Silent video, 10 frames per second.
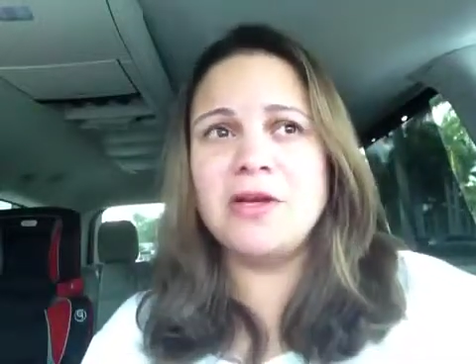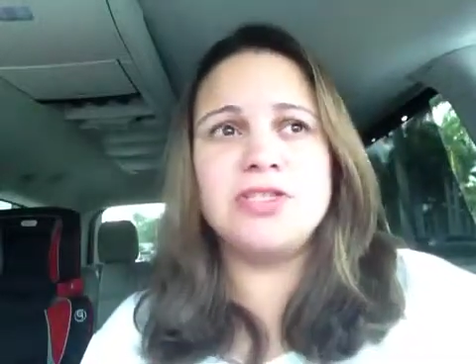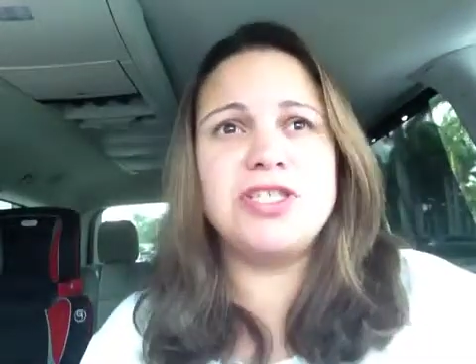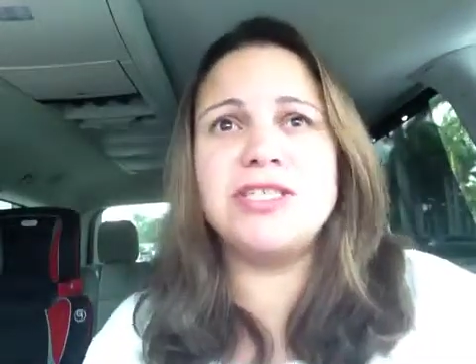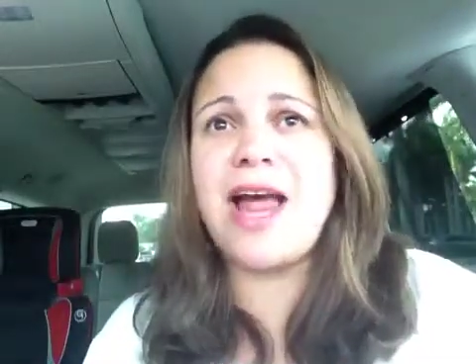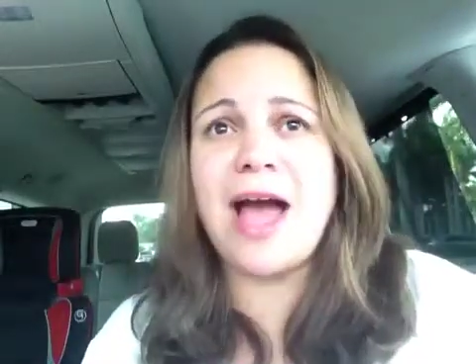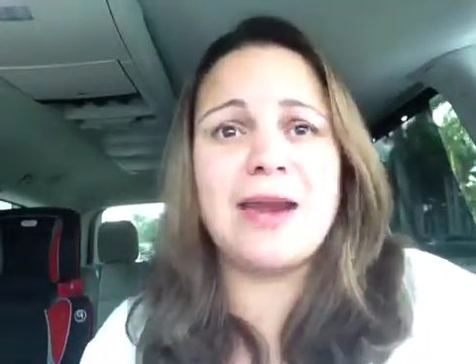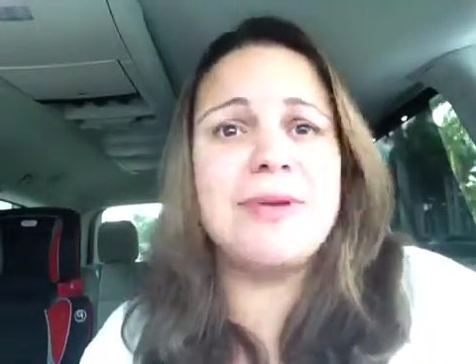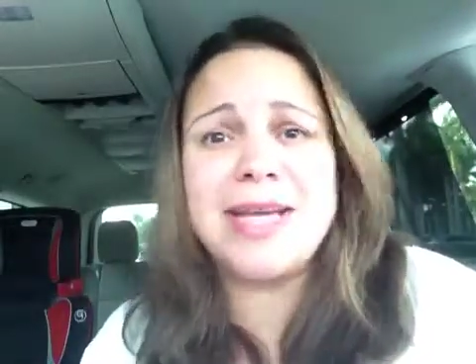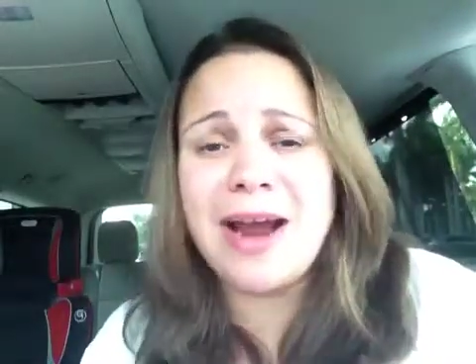She's not
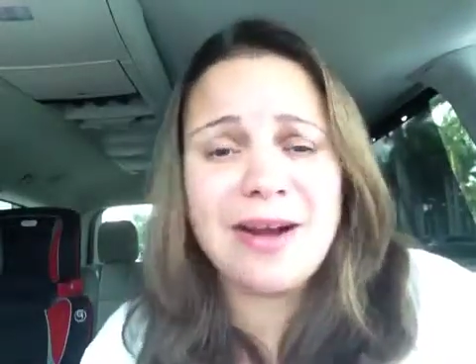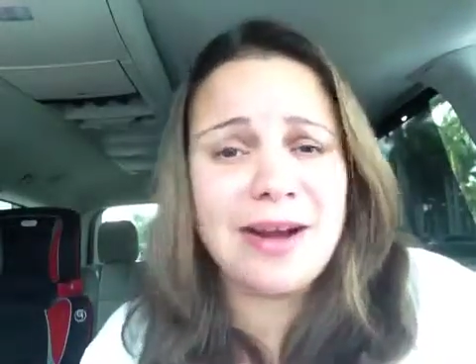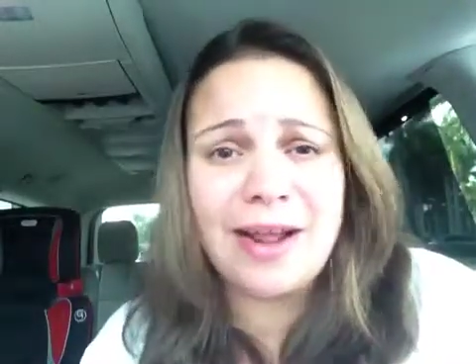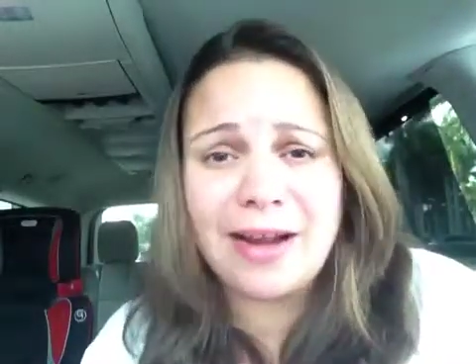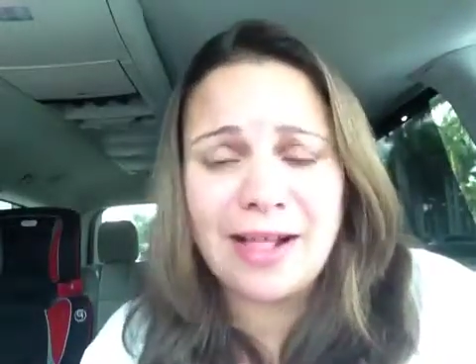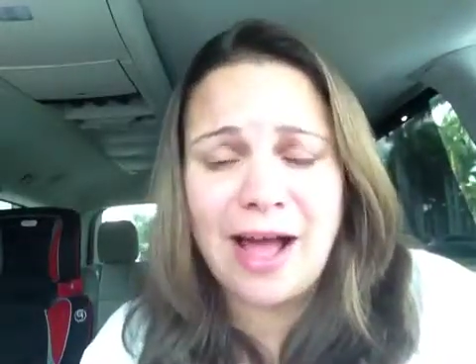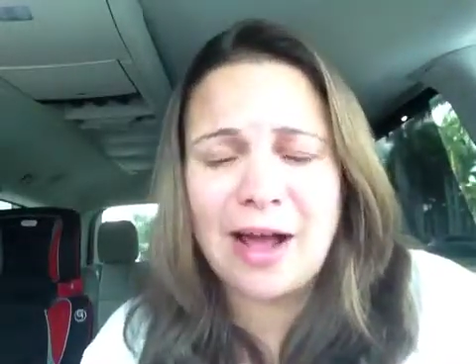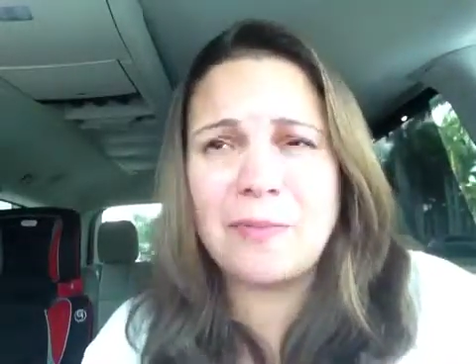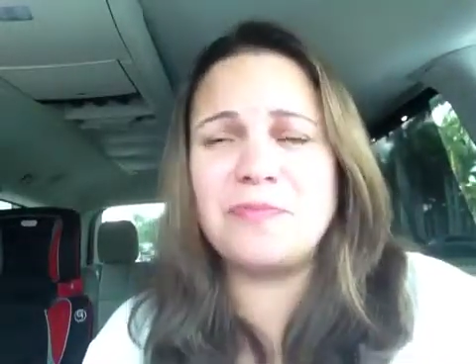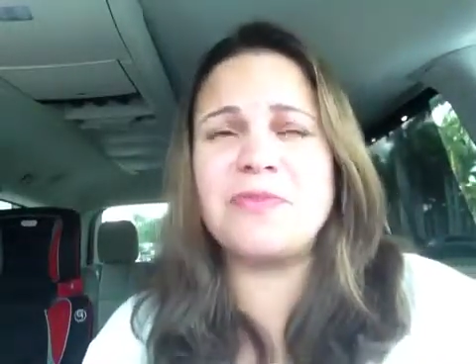going to be tired at 8
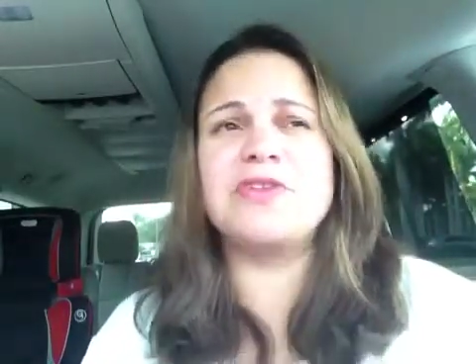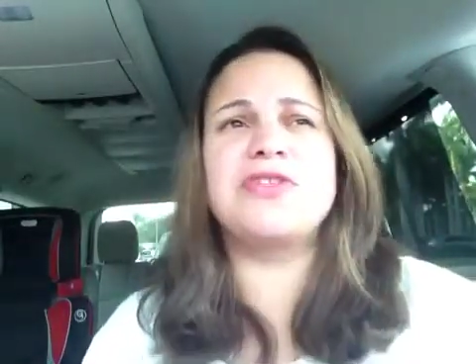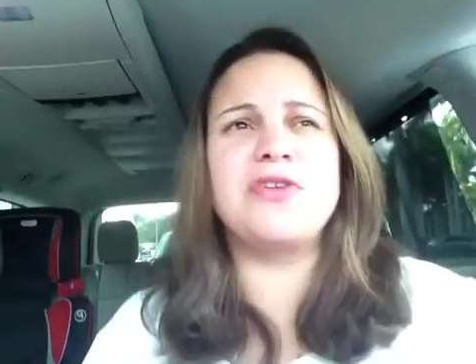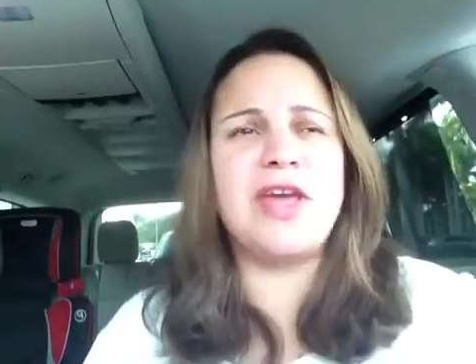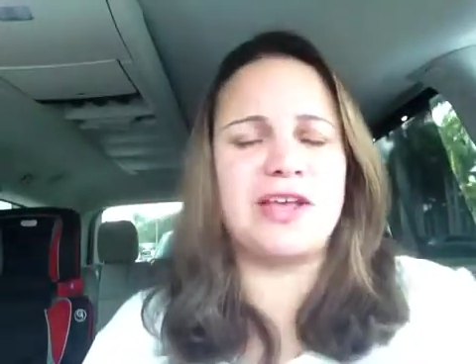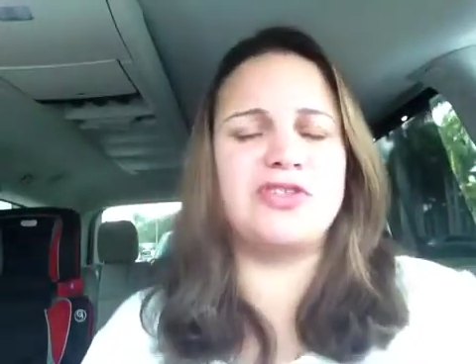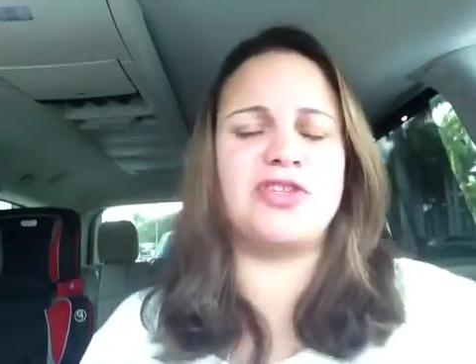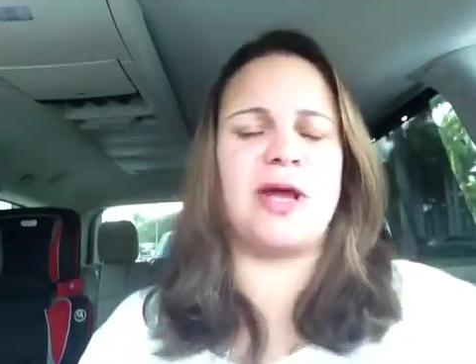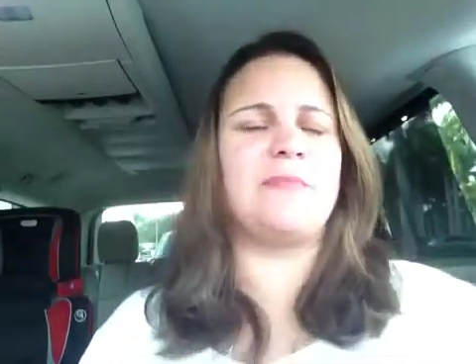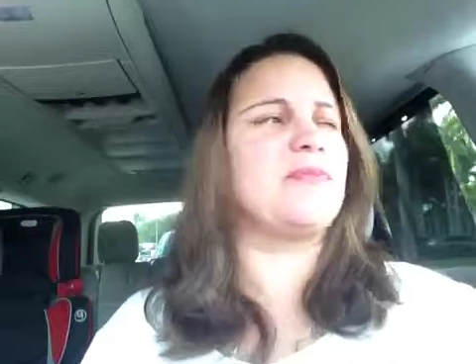o'clock. So,
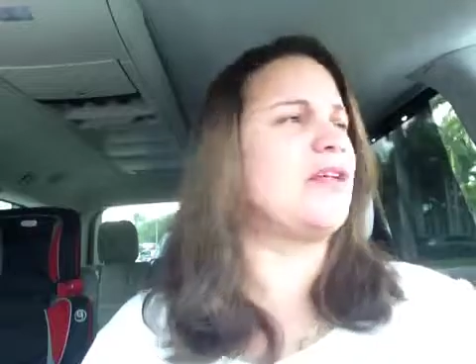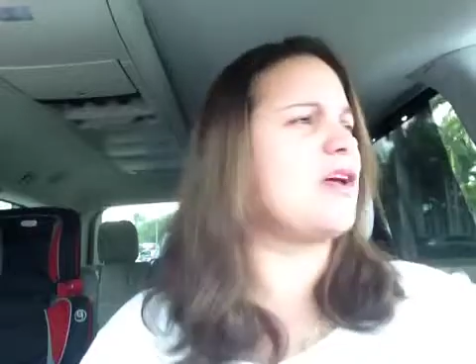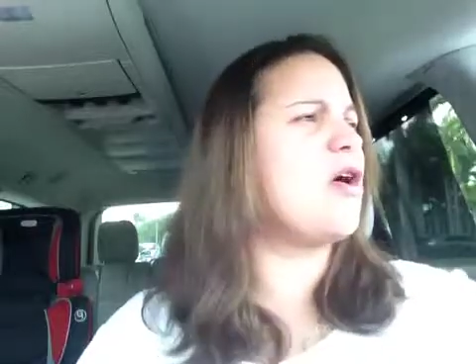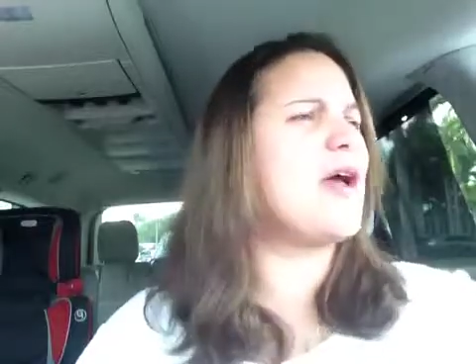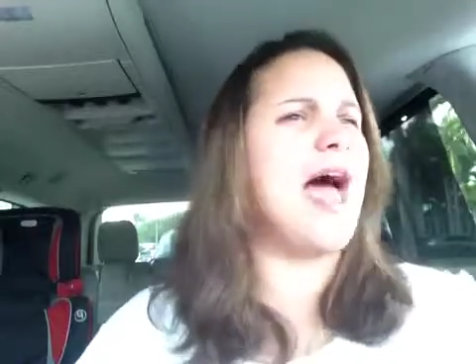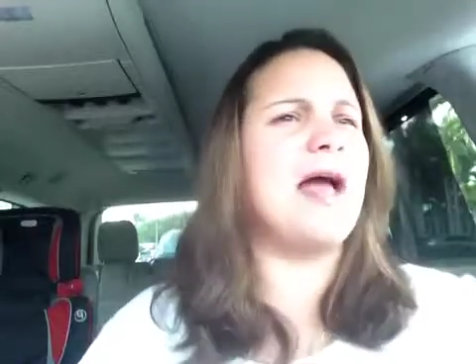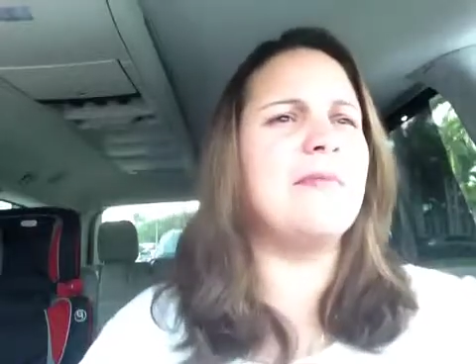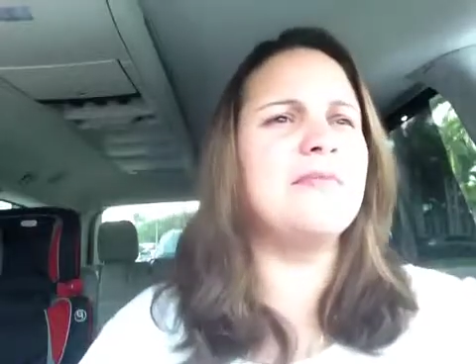yesterday, okay,